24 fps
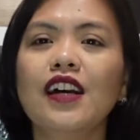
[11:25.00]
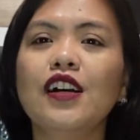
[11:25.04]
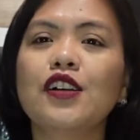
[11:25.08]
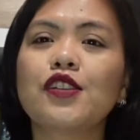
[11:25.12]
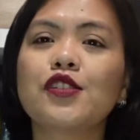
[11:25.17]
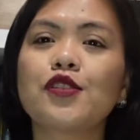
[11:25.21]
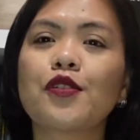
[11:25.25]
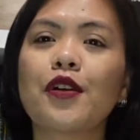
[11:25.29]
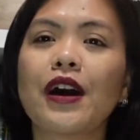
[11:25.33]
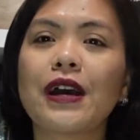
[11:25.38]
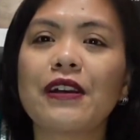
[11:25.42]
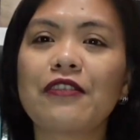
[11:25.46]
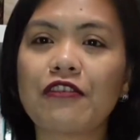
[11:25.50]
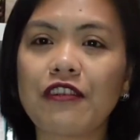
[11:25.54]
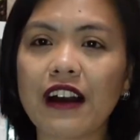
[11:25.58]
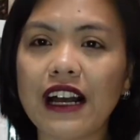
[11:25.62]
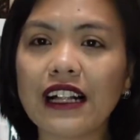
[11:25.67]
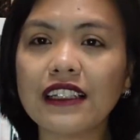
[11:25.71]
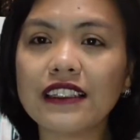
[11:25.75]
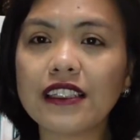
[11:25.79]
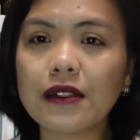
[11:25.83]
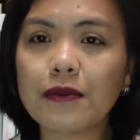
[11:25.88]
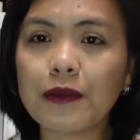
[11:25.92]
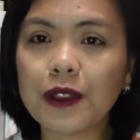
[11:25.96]
So I
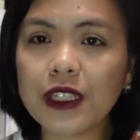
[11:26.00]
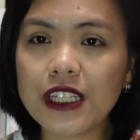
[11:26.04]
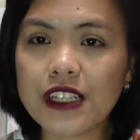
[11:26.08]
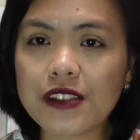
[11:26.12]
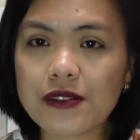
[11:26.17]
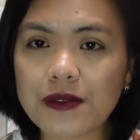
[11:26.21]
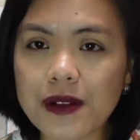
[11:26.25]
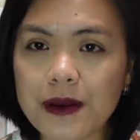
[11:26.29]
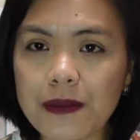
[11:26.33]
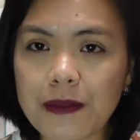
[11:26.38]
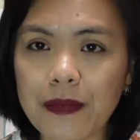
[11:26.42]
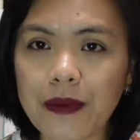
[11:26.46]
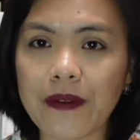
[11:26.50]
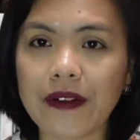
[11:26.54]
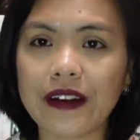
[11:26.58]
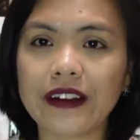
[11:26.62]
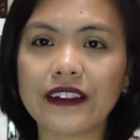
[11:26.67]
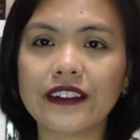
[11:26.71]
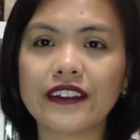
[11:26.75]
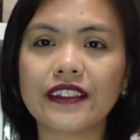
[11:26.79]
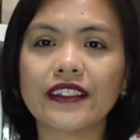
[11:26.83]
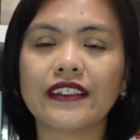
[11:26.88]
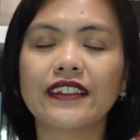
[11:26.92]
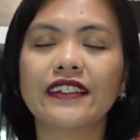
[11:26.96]
filed a police
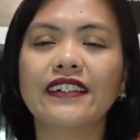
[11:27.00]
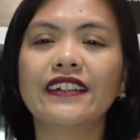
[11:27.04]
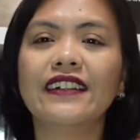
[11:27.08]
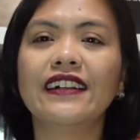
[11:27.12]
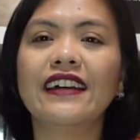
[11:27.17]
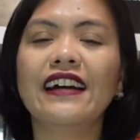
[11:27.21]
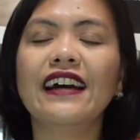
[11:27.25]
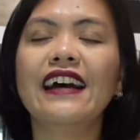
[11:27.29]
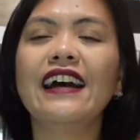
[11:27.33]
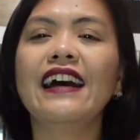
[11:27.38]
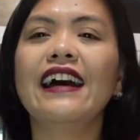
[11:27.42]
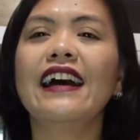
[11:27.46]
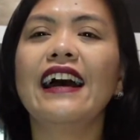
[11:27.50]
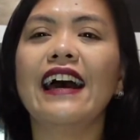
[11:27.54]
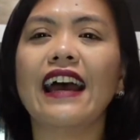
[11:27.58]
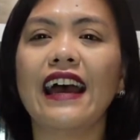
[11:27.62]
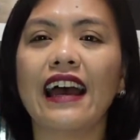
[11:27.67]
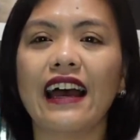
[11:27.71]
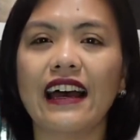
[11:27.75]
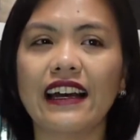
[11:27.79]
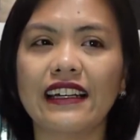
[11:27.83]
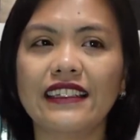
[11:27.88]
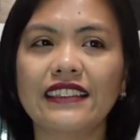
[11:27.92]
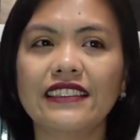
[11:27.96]
report
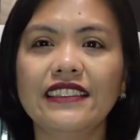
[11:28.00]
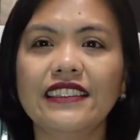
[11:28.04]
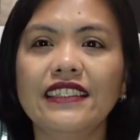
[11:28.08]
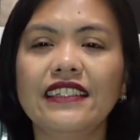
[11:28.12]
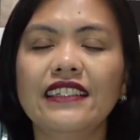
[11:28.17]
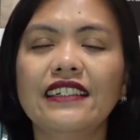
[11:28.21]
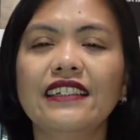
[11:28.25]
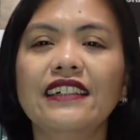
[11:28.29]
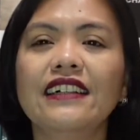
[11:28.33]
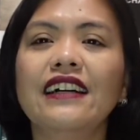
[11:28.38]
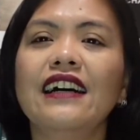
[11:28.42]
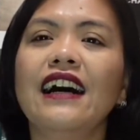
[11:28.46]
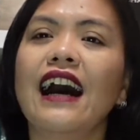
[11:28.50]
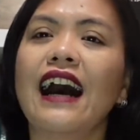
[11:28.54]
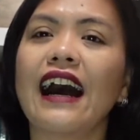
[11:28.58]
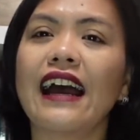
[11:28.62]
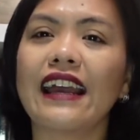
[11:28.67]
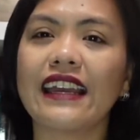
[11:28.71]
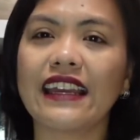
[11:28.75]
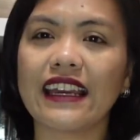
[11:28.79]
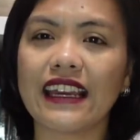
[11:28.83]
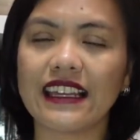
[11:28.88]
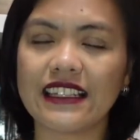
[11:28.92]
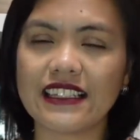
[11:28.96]
and
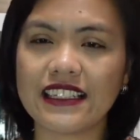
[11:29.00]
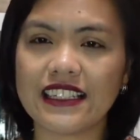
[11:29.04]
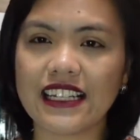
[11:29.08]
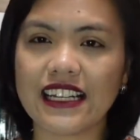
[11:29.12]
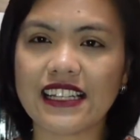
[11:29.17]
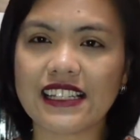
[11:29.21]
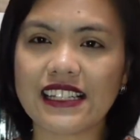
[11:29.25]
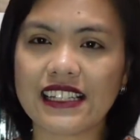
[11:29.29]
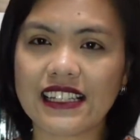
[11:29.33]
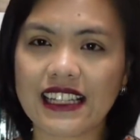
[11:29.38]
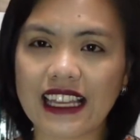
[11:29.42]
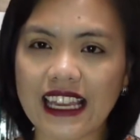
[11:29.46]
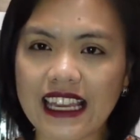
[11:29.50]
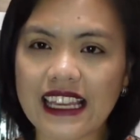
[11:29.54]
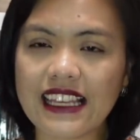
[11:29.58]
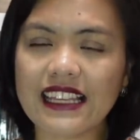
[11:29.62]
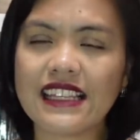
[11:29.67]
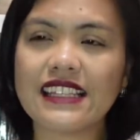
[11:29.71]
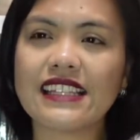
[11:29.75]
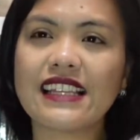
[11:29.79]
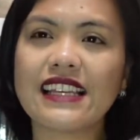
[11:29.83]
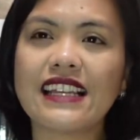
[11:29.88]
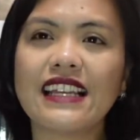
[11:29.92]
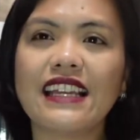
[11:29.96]
I can just
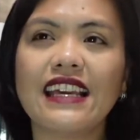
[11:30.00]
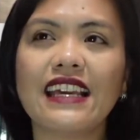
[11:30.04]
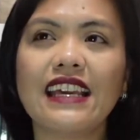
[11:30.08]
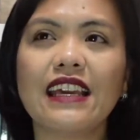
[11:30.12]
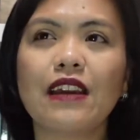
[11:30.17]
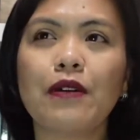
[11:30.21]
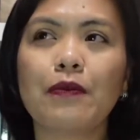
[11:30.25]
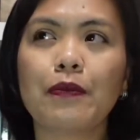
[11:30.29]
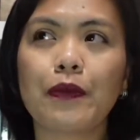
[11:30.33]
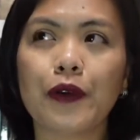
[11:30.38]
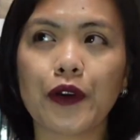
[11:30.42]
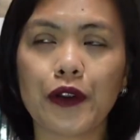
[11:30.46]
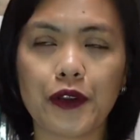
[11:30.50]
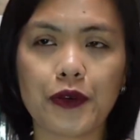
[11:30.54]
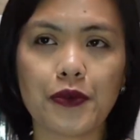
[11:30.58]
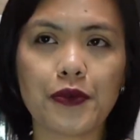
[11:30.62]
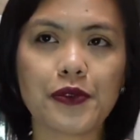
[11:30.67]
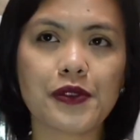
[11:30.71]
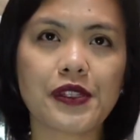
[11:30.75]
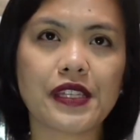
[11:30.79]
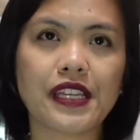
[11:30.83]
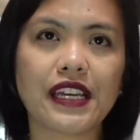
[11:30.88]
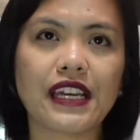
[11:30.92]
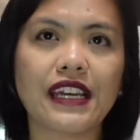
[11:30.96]
easily
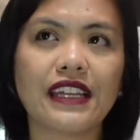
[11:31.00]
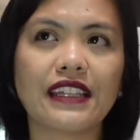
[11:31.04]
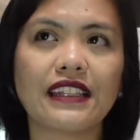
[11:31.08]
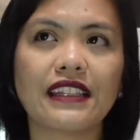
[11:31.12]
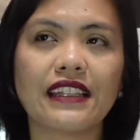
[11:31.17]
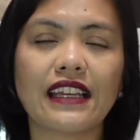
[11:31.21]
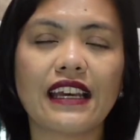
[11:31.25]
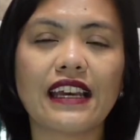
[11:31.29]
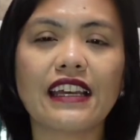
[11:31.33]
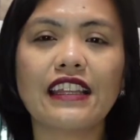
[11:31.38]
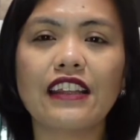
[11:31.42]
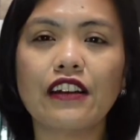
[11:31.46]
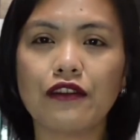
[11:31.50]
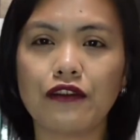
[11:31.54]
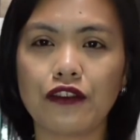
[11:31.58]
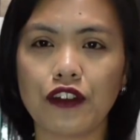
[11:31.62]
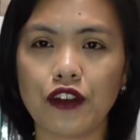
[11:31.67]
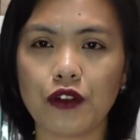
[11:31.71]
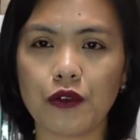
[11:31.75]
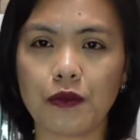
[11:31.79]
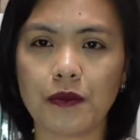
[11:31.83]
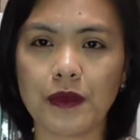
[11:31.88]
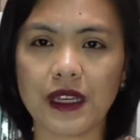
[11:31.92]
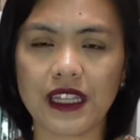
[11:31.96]
produce it in a
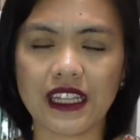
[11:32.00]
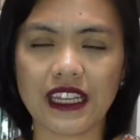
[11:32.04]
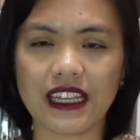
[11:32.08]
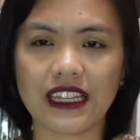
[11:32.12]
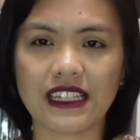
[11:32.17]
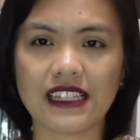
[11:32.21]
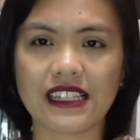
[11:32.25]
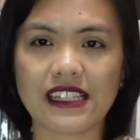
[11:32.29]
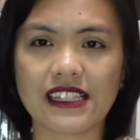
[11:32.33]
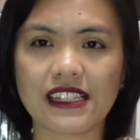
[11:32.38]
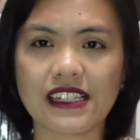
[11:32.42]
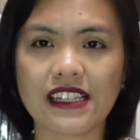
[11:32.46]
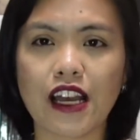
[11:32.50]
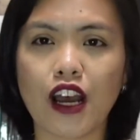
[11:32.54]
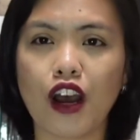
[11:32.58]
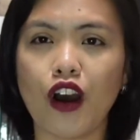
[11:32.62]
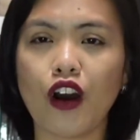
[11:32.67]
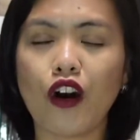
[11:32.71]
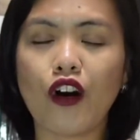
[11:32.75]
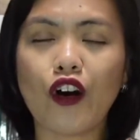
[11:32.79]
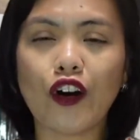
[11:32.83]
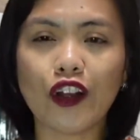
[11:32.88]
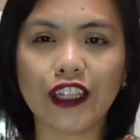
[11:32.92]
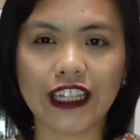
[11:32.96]
few minutes
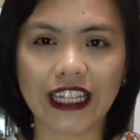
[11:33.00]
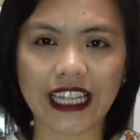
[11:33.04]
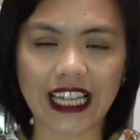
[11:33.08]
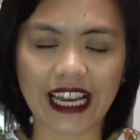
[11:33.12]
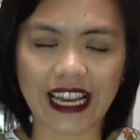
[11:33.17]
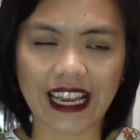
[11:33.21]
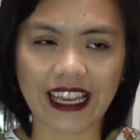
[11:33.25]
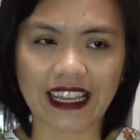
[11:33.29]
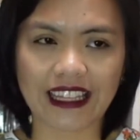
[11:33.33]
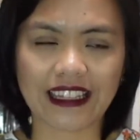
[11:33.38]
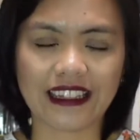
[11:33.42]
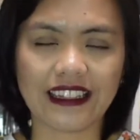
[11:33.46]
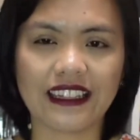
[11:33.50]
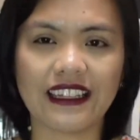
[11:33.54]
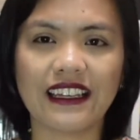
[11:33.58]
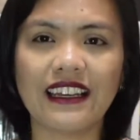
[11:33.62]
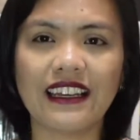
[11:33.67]
online.